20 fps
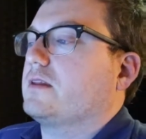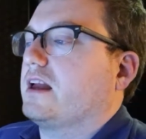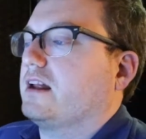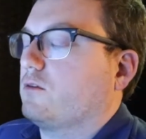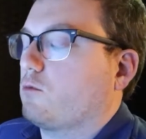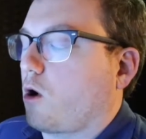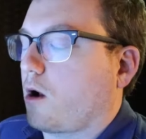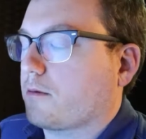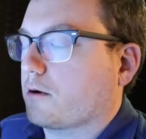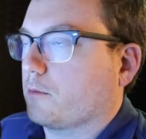
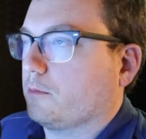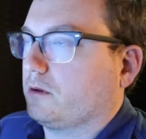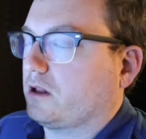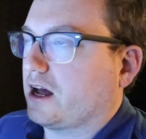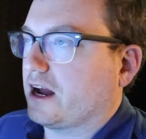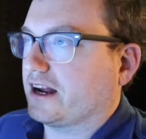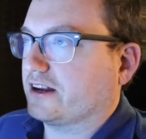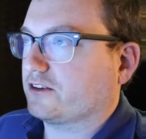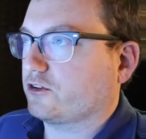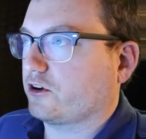Robert
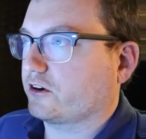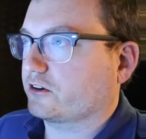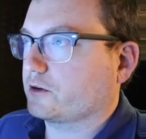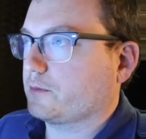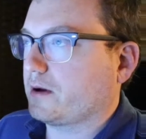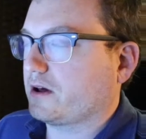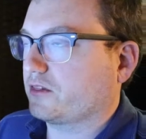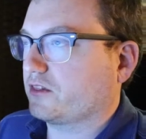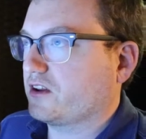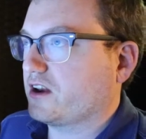Bly talked
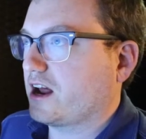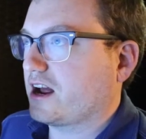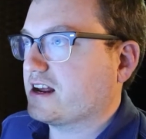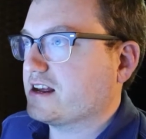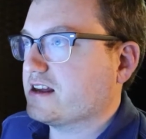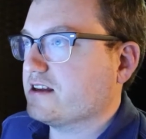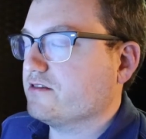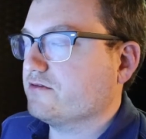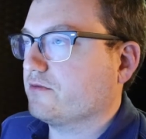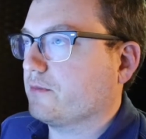about the
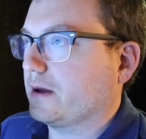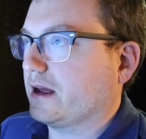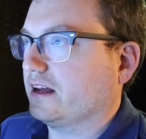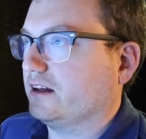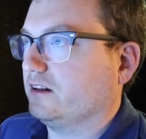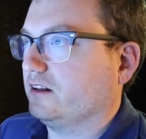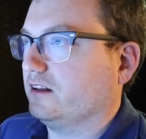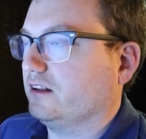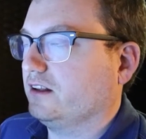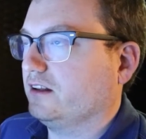naive
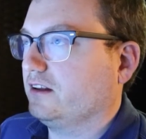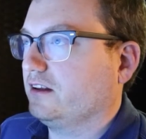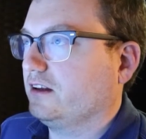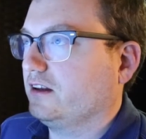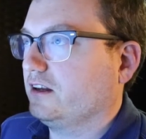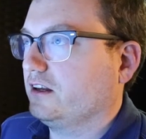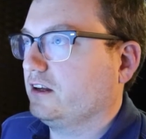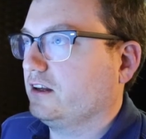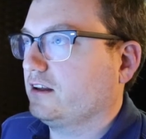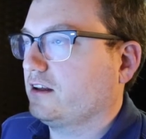male,
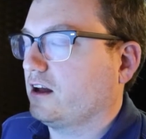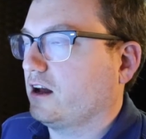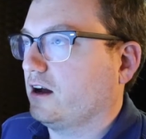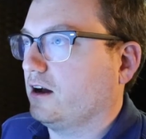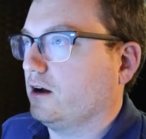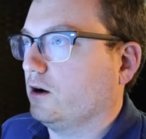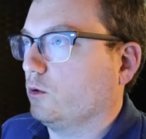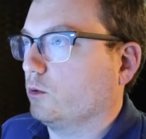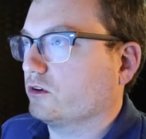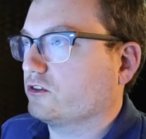
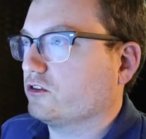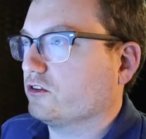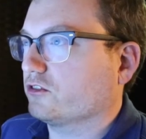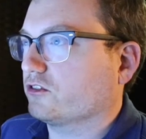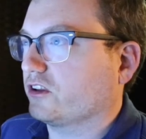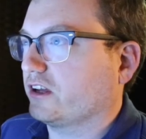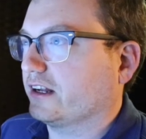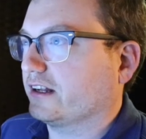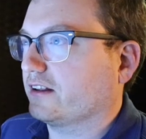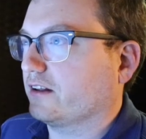which
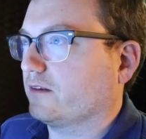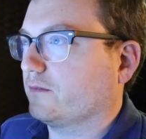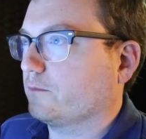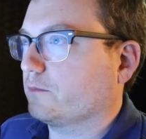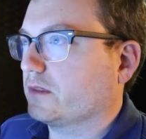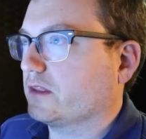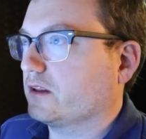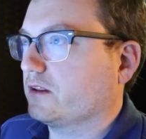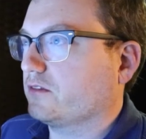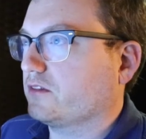is like,
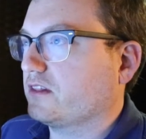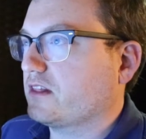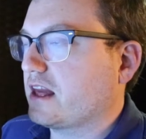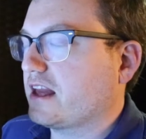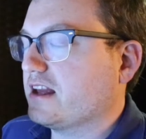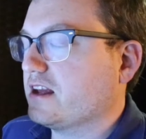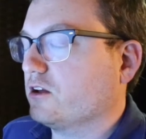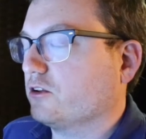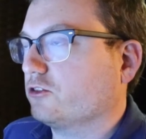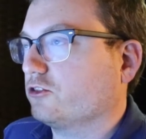
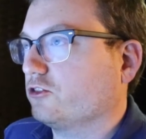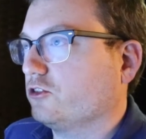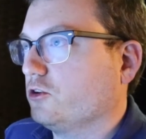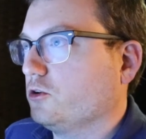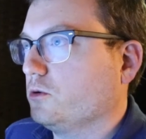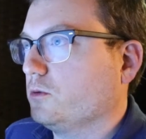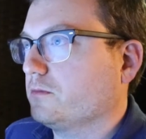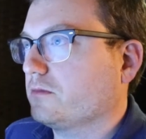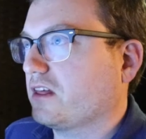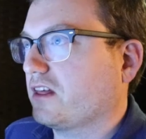they
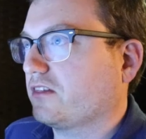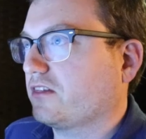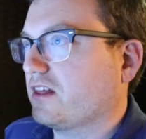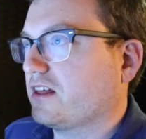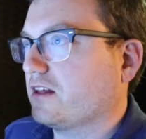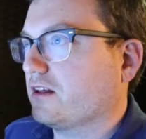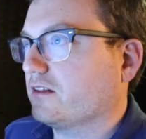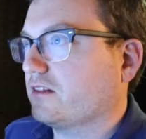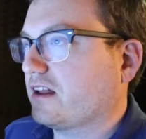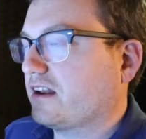assume that
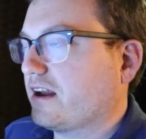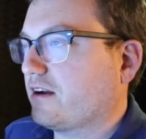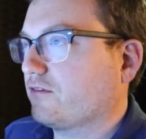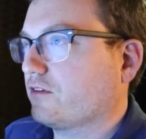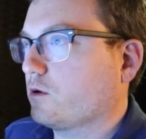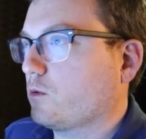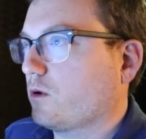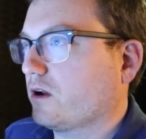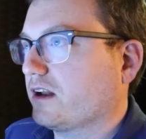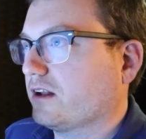
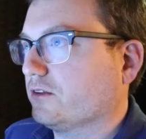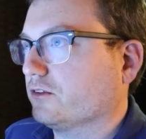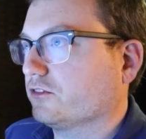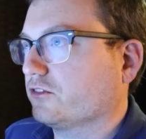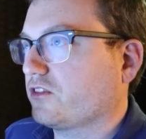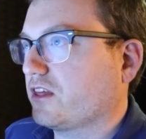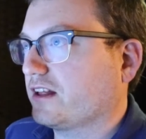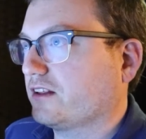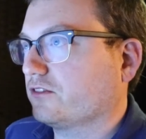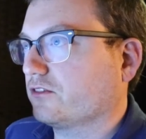everyone
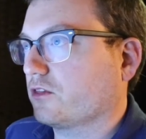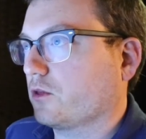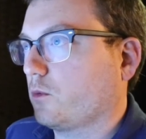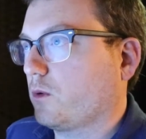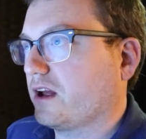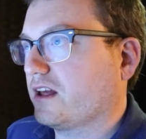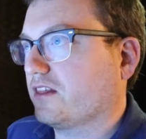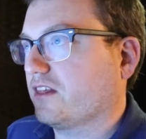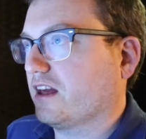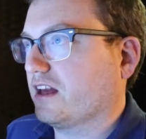else thinks the
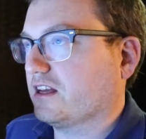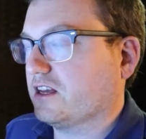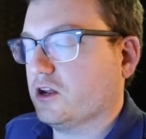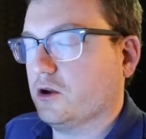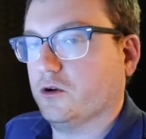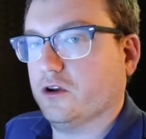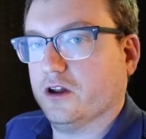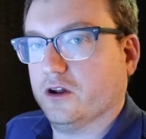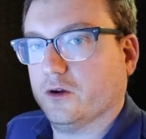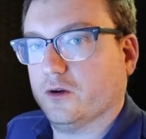way that
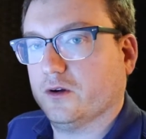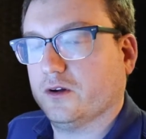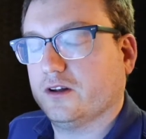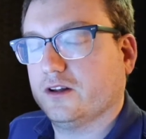you do.